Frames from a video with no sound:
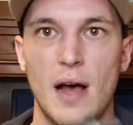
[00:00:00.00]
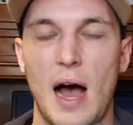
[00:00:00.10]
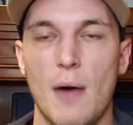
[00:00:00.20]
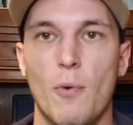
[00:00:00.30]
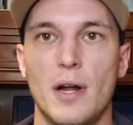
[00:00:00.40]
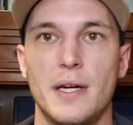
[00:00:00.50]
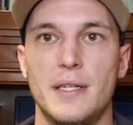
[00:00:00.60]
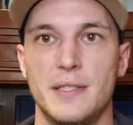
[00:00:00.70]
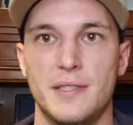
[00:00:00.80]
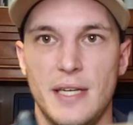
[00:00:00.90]
I
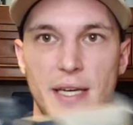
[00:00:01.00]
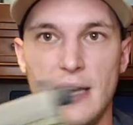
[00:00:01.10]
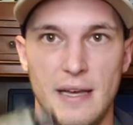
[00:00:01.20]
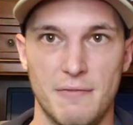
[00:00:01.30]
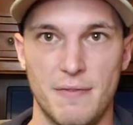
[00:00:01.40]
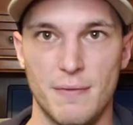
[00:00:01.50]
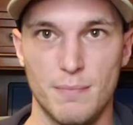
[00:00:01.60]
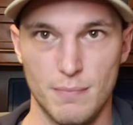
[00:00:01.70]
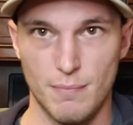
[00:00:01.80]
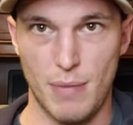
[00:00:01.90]
wanted to see if
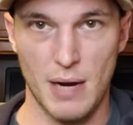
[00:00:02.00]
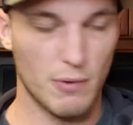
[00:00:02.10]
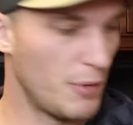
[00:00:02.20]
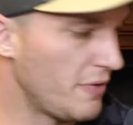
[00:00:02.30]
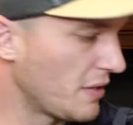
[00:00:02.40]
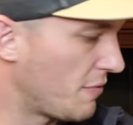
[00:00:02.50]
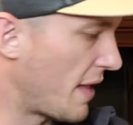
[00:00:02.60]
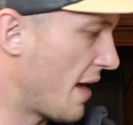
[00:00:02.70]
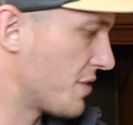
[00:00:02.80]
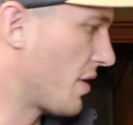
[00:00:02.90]
by removing the
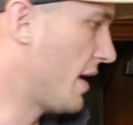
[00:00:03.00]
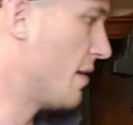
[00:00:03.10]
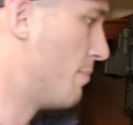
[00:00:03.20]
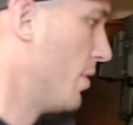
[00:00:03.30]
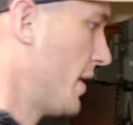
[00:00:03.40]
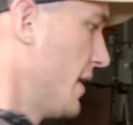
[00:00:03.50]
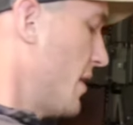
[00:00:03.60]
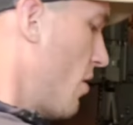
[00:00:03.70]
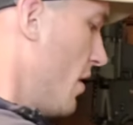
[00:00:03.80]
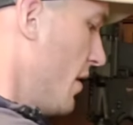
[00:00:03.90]
flashlight and putting it
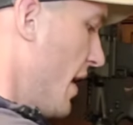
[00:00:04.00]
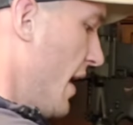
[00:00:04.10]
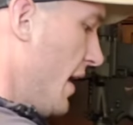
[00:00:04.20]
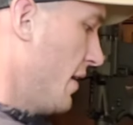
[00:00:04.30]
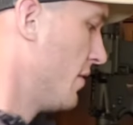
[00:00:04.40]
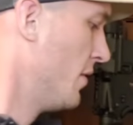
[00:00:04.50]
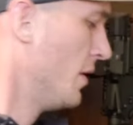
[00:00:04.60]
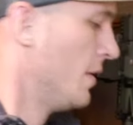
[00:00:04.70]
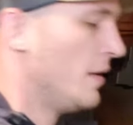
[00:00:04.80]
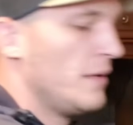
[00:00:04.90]
on a
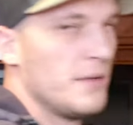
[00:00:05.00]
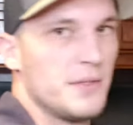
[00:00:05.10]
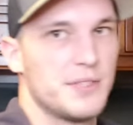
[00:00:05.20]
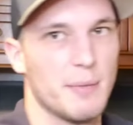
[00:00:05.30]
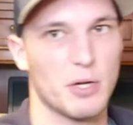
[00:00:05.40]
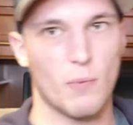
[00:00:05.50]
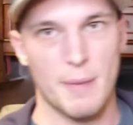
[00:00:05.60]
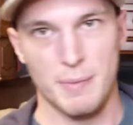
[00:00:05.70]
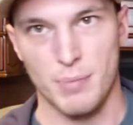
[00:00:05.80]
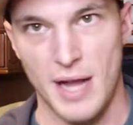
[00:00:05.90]
similar
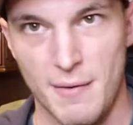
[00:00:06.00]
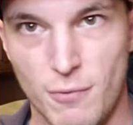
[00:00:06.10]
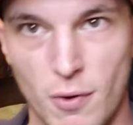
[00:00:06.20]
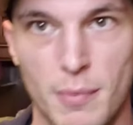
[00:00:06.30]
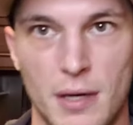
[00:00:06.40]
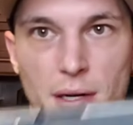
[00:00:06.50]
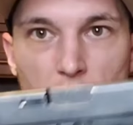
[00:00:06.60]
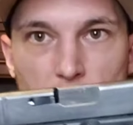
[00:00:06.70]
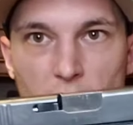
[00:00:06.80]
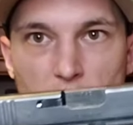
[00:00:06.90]
weapon platform,
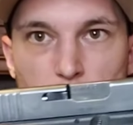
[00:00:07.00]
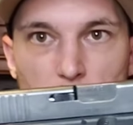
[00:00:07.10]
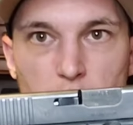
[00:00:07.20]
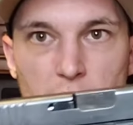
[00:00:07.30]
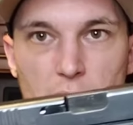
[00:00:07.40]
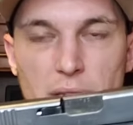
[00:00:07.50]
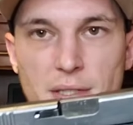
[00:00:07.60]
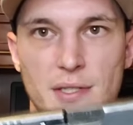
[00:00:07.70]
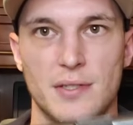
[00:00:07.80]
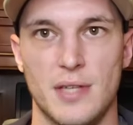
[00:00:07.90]
another 9mm,
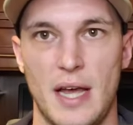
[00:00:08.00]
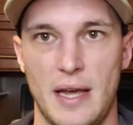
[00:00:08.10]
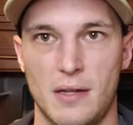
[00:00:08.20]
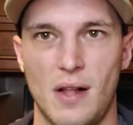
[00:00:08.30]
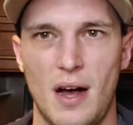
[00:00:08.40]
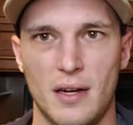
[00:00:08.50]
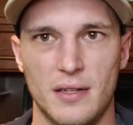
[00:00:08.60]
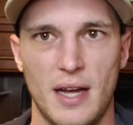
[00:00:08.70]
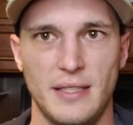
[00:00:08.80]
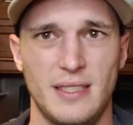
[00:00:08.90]
this is a Glock
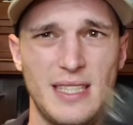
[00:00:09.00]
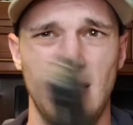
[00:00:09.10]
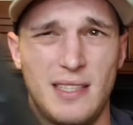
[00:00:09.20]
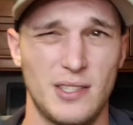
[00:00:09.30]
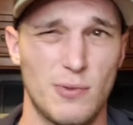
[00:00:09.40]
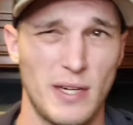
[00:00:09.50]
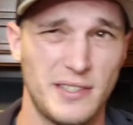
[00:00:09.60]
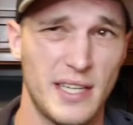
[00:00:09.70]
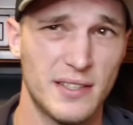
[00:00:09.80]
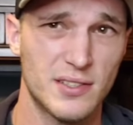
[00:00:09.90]

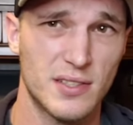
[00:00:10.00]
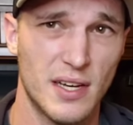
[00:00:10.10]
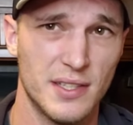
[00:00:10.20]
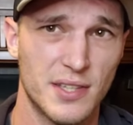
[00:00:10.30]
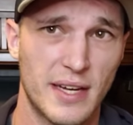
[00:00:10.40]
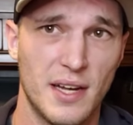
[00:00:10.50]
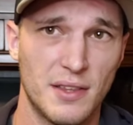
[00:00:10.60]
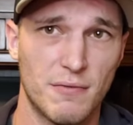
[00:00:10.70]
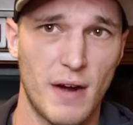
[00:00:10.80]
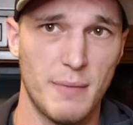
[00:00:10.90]
1926, because I cut
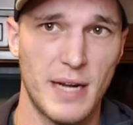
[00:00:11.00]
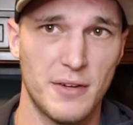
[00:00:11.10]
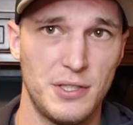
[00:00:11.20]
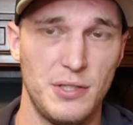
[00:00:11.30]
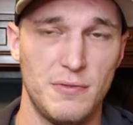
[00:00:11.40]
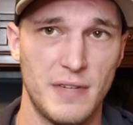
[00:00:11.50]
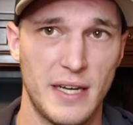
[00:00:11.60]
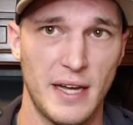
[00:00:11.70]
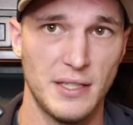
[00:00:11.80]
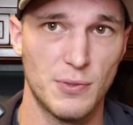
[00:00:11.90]
the frame down to fit
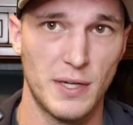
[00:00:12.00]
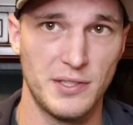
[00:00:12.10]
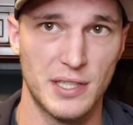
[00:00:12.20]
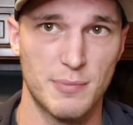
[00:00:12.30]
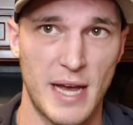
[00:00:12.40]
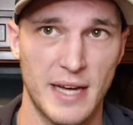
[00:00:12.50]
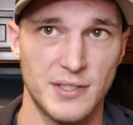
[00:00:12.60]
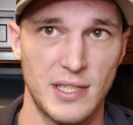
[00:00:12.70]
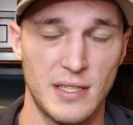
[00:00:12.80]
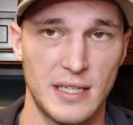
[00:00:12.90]
a 26 magazine.